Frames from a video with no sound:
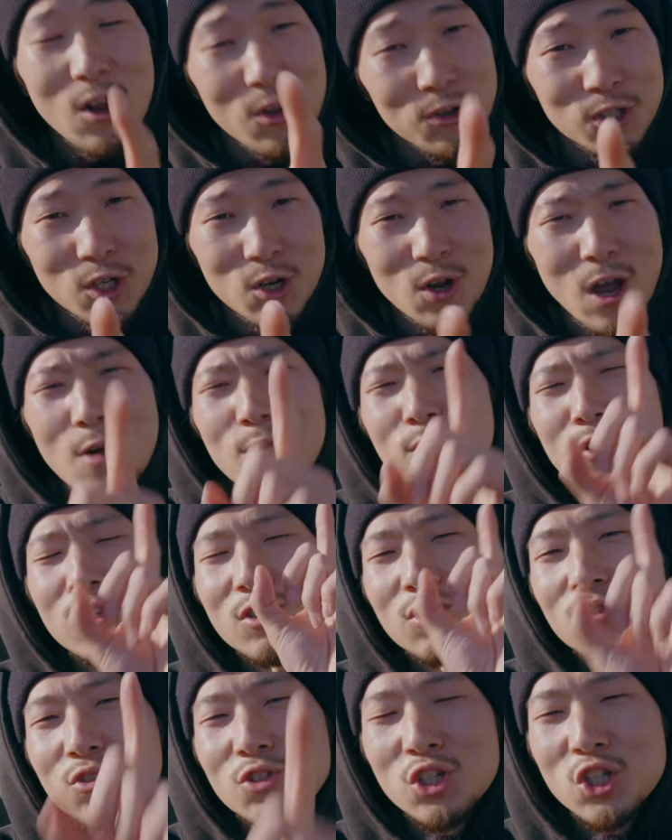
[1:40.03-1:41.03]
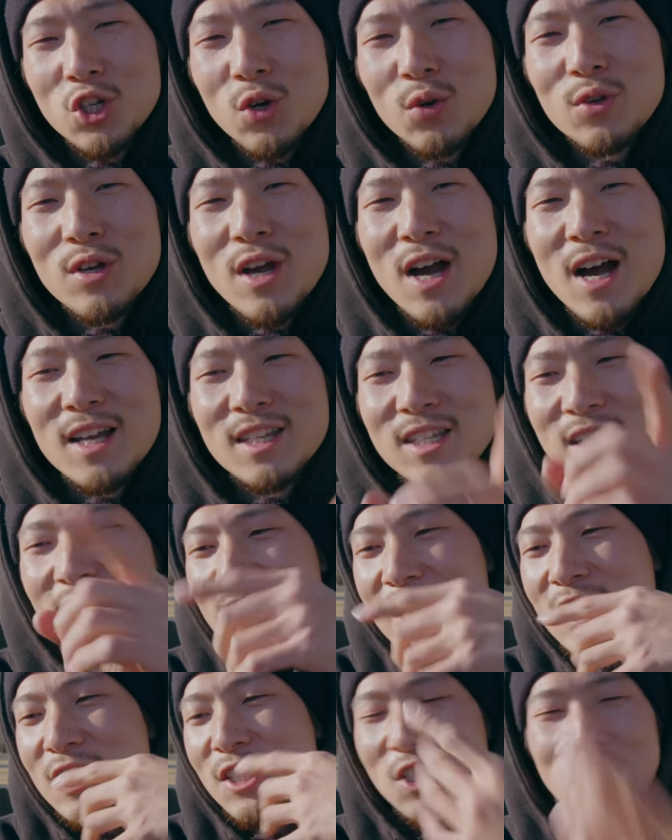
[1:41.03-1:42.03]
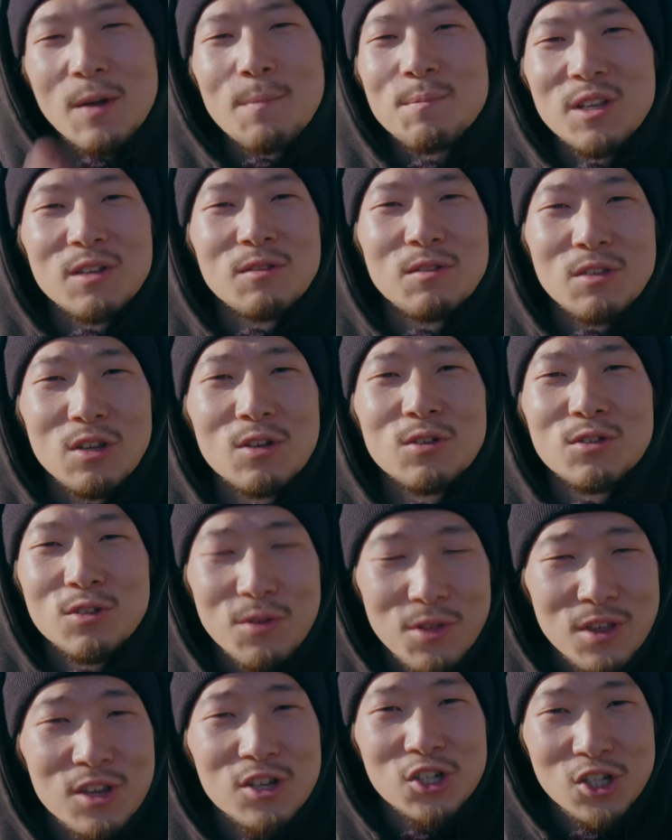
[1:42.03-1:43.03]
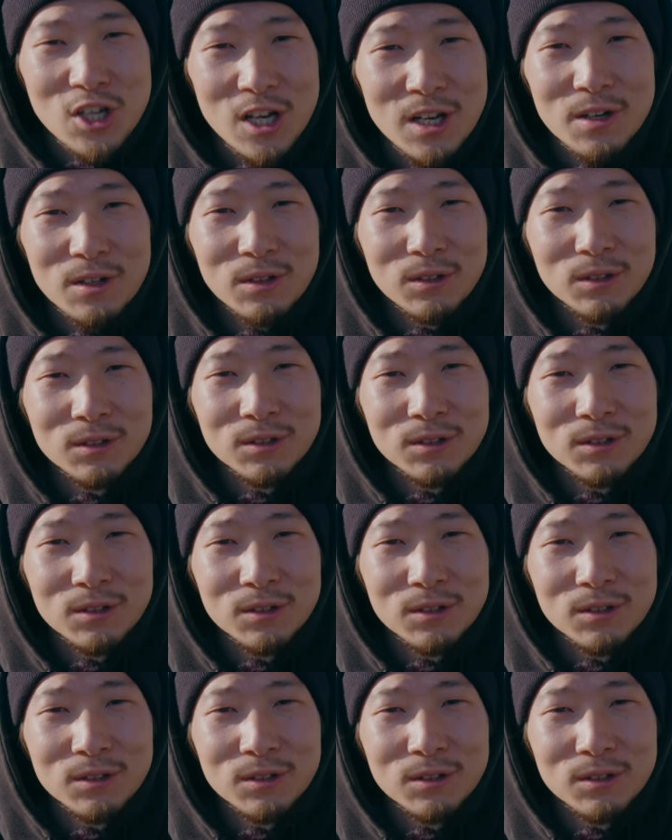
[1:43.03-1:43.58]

Also, I wanted to show you guys something new to this channel.